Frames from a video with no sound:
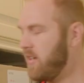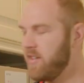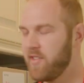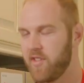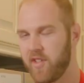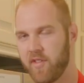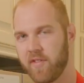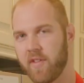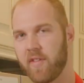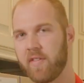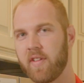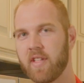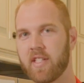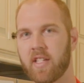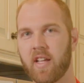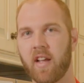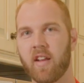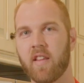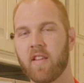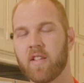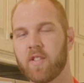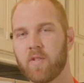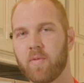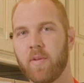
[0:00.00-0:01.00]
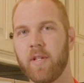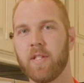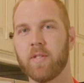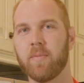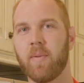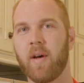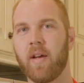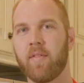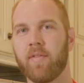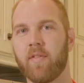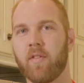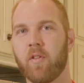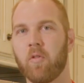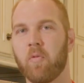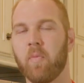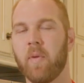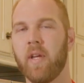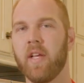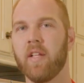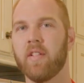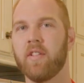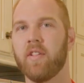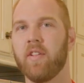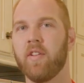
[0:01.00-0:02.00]
250 is kind of the sweet spot for
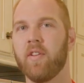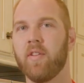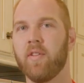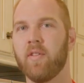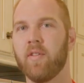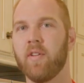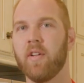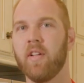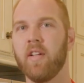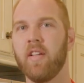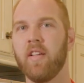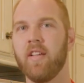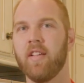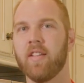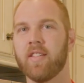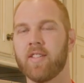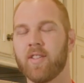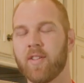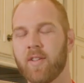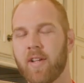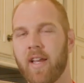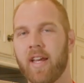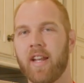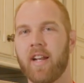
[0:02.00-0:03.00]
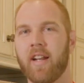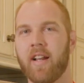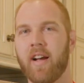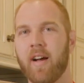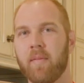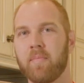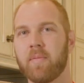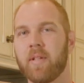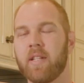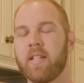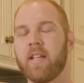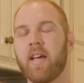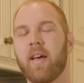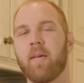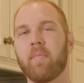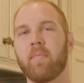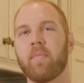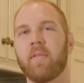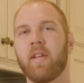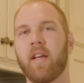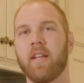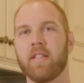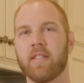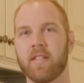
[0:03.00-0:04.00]
me to still get it up to temp
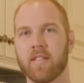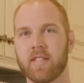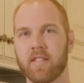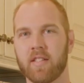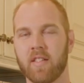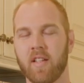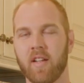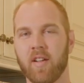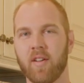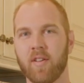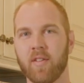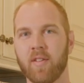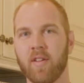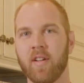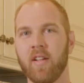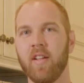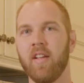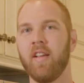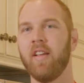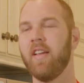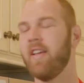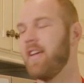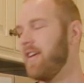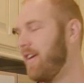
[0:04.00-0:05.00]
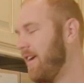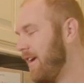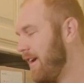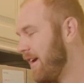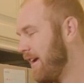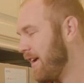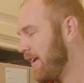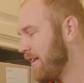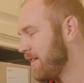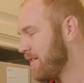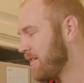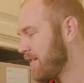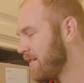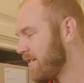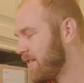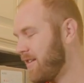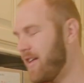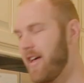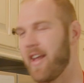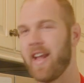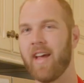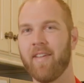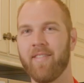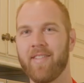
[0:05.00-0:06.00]
nice and slow and
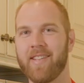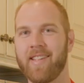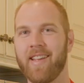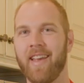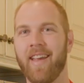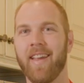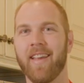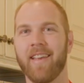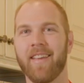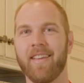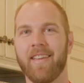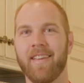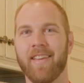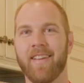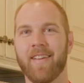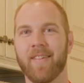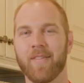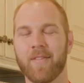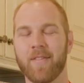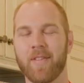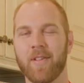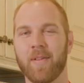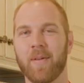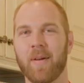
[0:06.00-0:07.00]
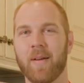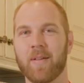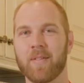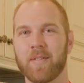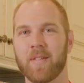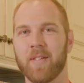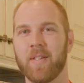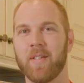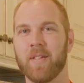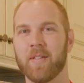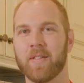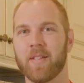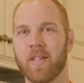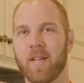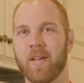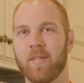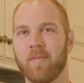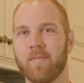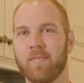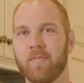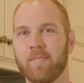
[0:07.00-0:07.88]
not have it take 2 hours to do so.